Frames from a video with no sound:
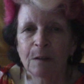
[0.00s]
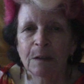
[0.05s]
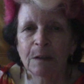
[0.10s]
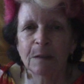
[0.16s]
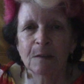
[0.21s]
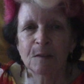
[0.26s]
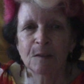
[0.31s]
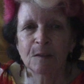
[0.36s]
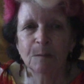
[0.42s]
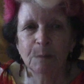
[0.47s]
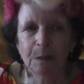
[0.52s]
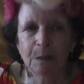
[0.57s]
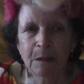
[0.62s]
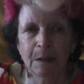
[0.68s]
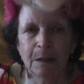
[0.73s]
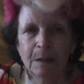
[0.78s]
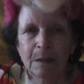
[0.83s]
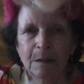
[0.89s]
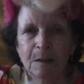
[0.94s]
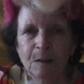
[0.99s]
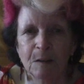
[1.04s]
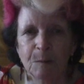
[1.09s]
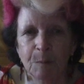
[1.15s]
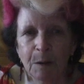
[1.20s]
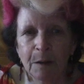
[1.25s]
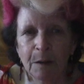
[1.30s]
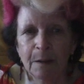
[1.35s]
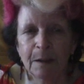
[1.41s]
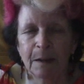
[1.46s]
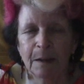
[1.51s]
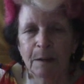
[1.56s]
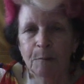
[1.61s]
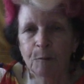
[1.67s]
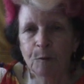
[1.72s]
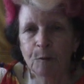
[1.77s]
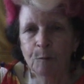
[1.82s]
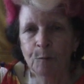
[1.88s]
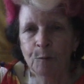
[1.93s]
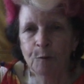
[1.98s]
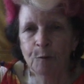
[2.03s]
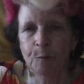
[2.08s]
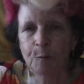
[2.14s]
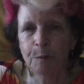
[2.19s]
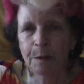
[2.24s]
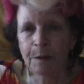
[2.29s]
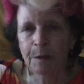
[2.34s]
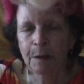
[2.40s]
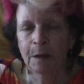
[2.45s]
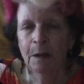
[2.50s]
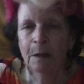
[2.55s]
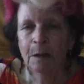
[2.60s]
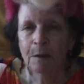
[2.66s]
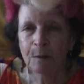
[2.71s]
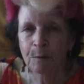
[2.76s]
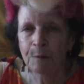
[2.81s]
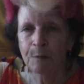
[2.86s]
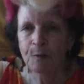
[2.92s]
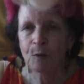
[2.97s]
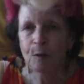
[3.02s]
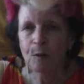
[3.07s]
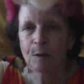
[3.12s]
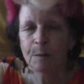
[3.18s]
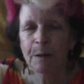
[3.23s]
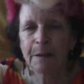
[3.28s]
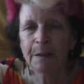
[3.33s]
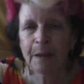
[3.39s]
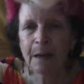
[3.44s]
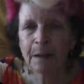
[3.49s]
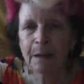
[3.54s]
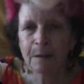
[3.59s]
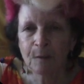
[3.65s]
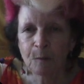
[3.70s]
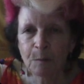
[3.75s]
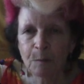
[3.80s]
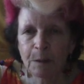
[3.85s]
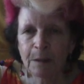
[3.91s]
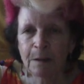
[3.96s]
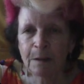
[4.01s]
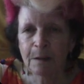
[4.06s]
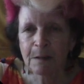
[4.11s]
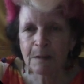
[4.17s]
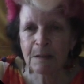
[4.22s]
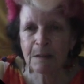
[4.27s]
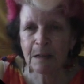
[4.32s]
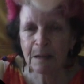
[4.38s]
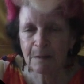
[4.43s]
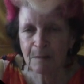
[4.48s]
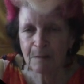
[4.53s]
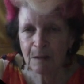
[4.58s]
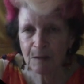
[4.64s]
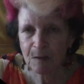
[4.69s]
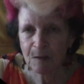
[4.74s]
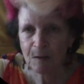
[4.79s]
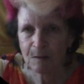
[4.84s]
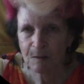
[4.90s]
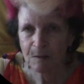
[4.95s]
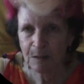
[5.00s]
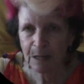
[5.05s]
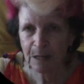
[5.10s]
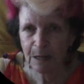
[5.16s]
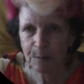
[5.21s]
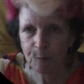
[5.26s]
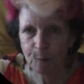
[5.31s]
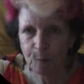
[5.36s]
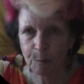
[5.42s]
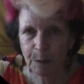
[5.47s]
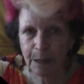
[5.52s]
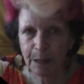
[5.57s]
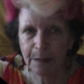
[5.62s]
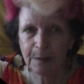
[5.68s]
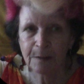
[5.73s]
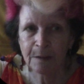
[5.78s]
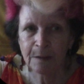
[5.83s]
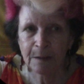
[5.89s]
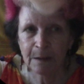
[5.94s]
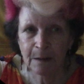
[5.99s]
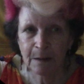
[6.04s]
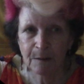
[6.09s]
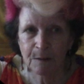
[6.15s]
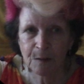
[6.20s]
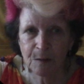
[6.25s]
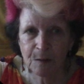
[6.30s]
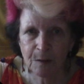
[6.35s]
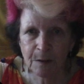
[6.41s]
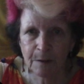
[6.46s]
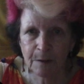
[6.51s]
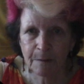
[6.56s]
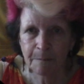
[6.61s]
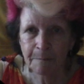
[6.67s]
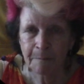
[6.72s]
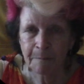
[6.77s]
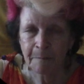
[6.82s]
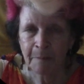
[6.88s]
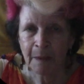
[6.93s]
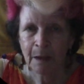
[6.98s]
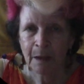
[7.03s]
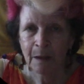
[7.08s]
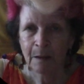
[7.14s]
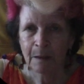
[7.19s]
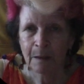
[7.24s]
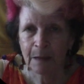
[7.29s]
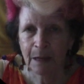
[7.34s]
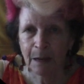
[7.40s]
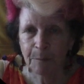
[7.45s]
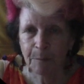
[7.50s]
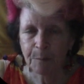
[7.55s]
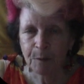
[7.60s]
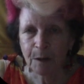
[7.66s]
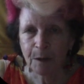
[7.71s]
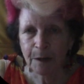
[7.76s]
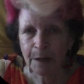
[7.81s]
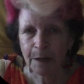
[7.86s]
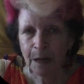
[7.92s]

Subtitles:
in stability despite the upward movement. So we've talked about that a little bit. Yes, there's a stable base and there is the upright.